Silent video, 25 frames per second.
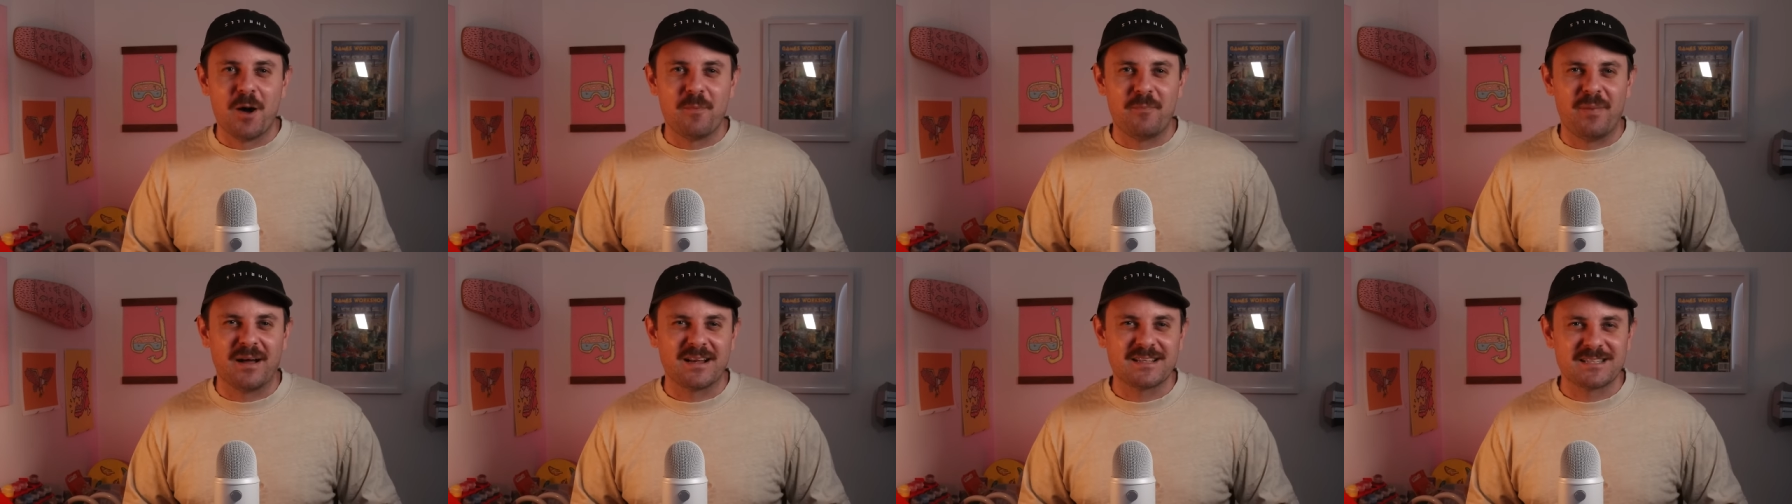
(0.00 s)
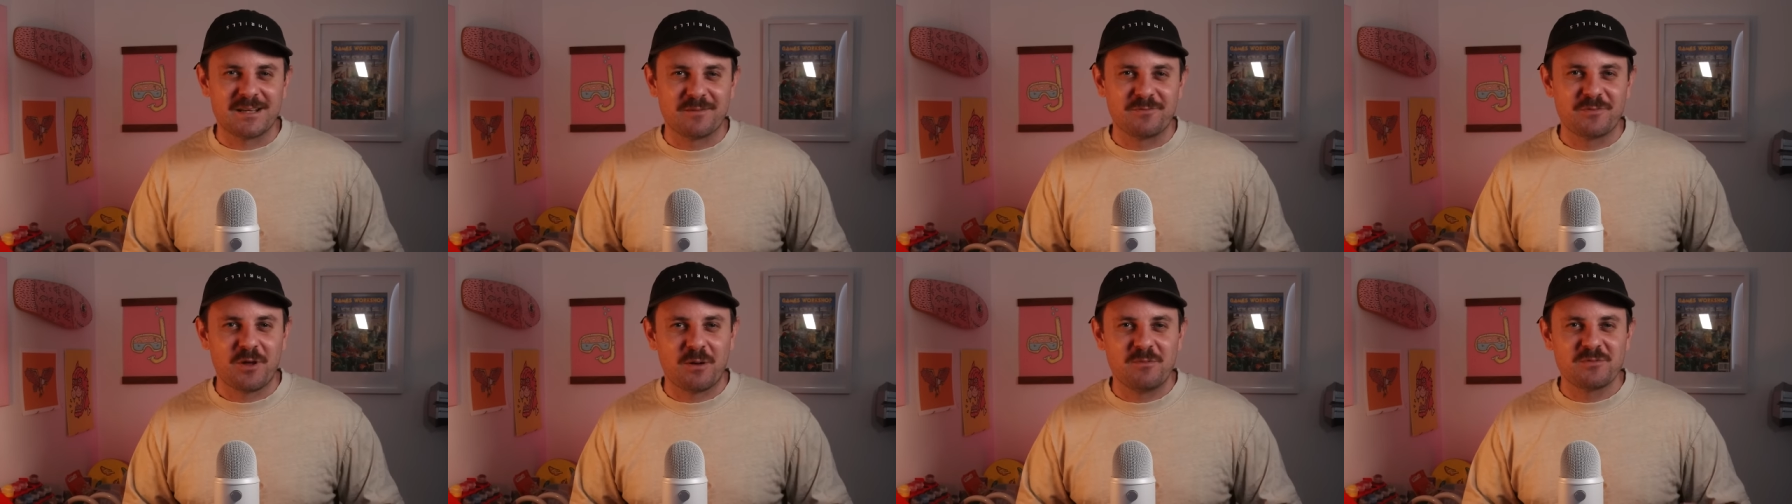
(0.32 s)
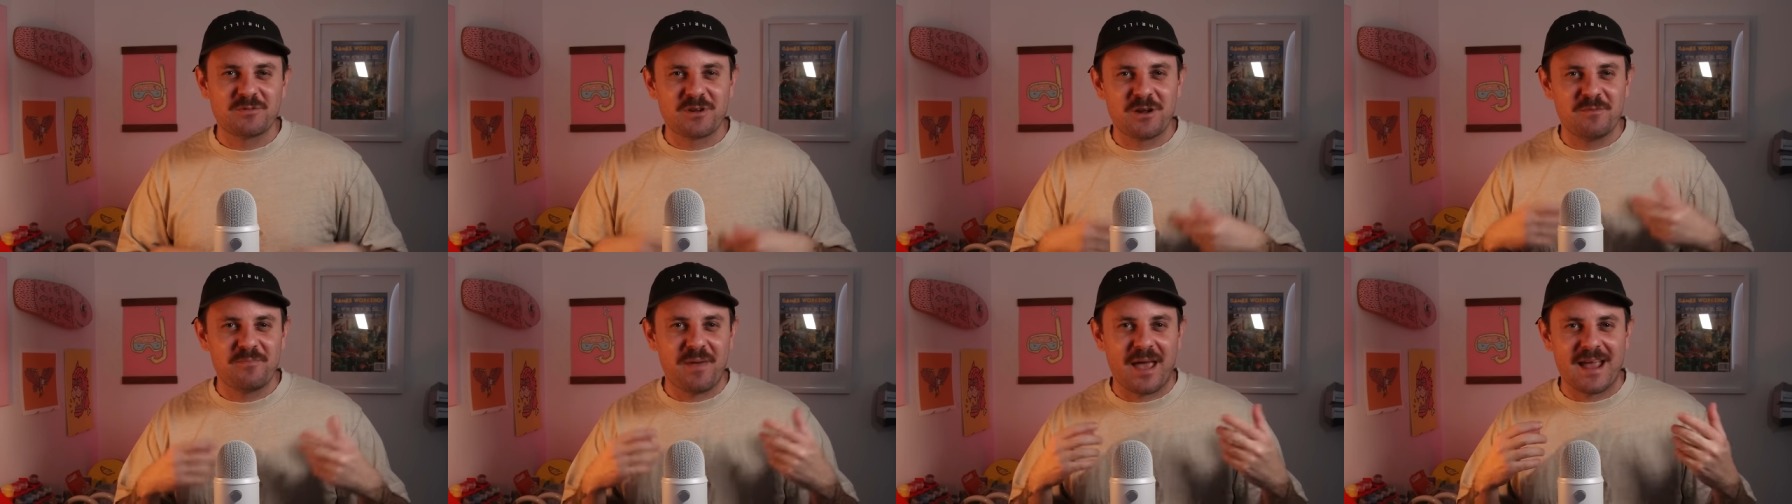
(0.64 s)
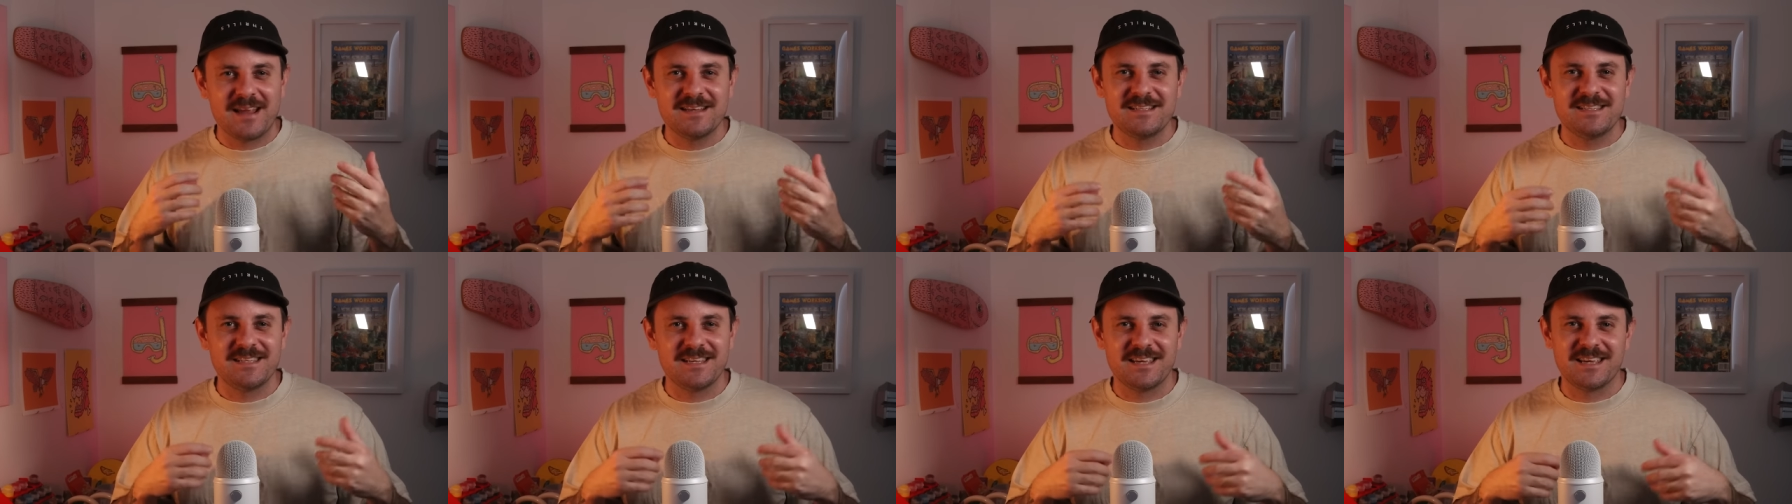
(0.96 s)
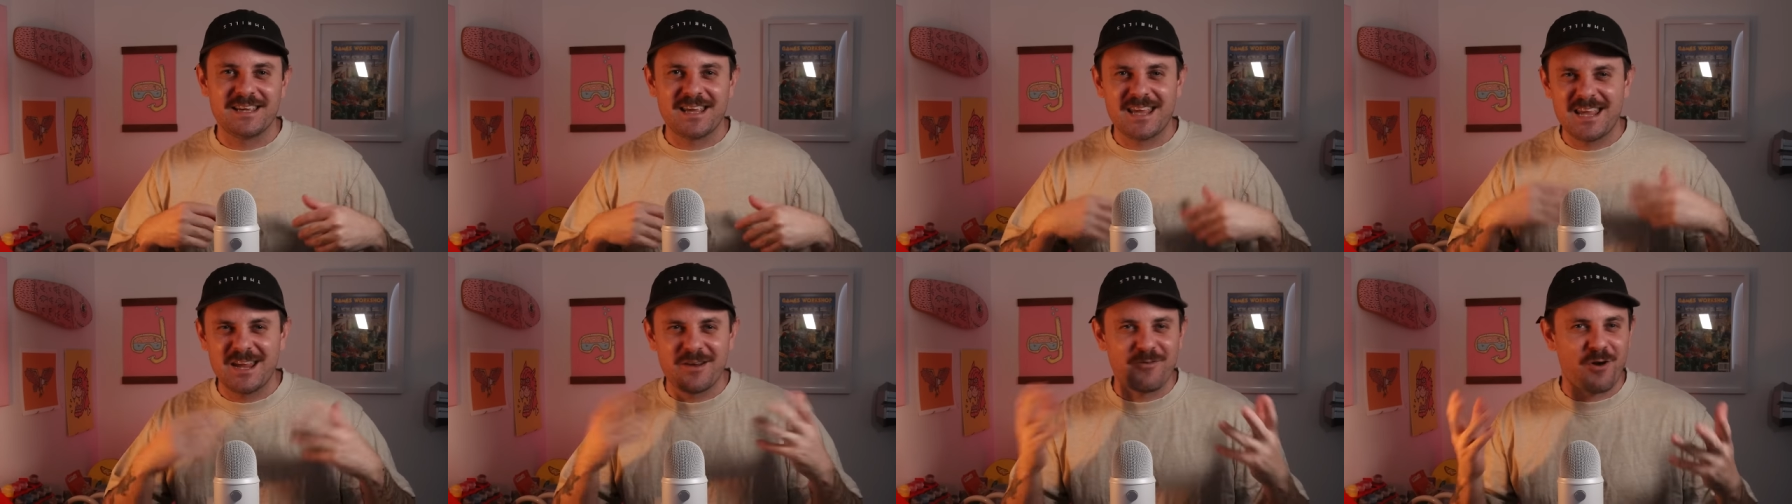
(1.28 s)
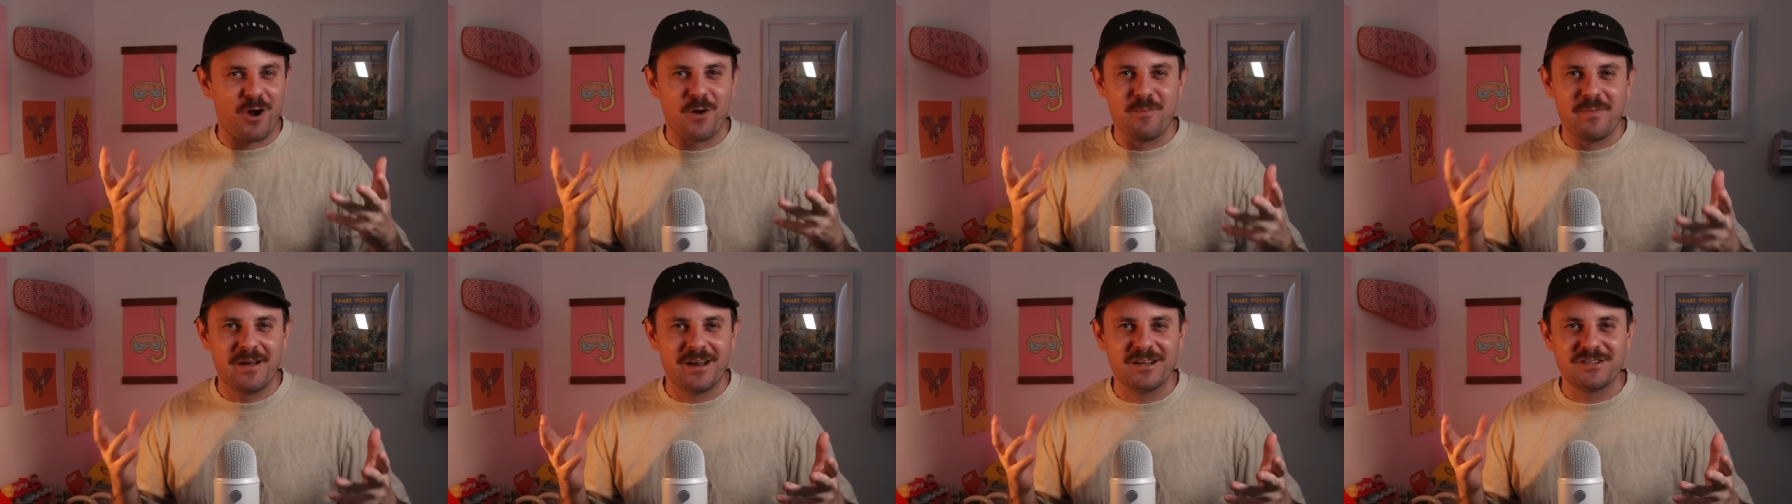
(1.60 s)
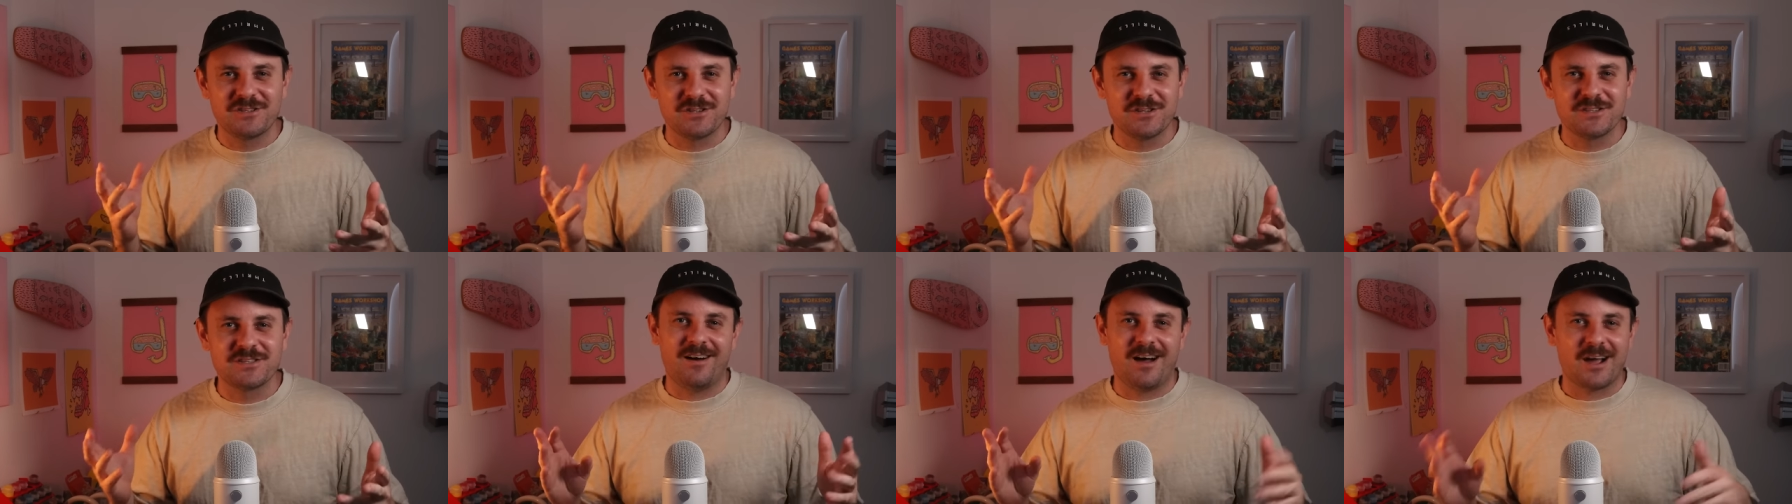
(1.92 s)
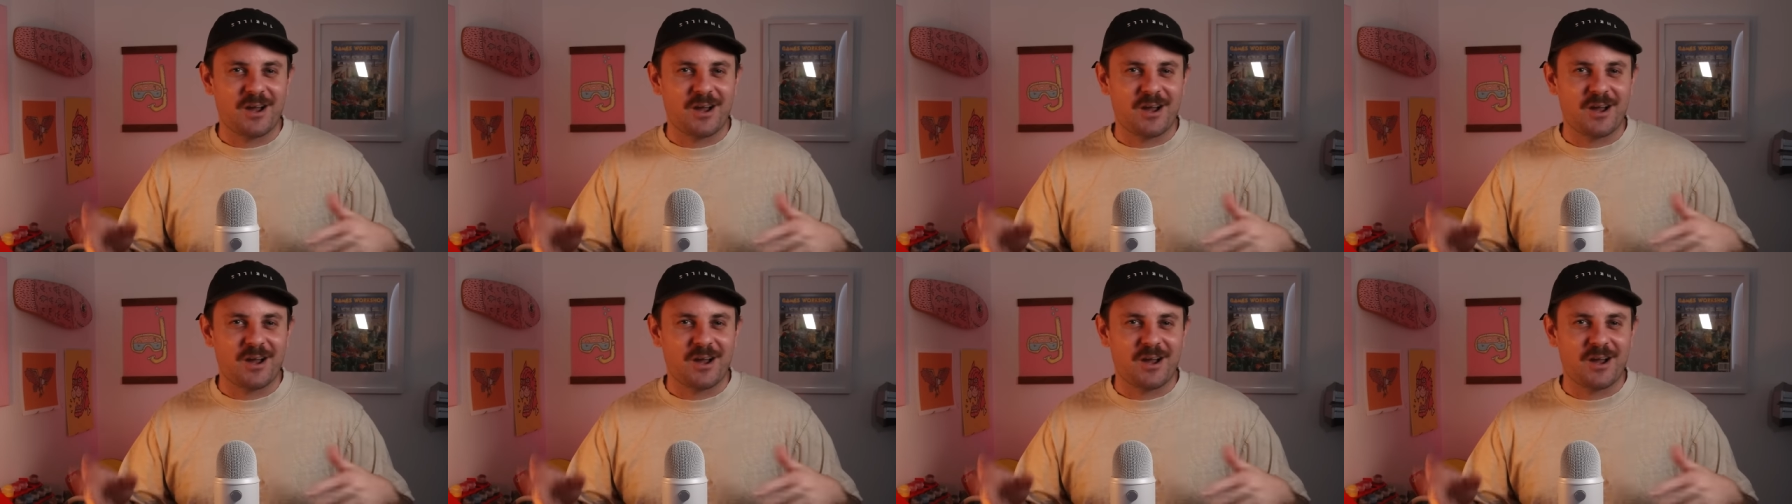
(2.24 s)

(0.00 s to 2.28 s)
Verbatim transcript: but sometimes when I'm painting hero miniatures,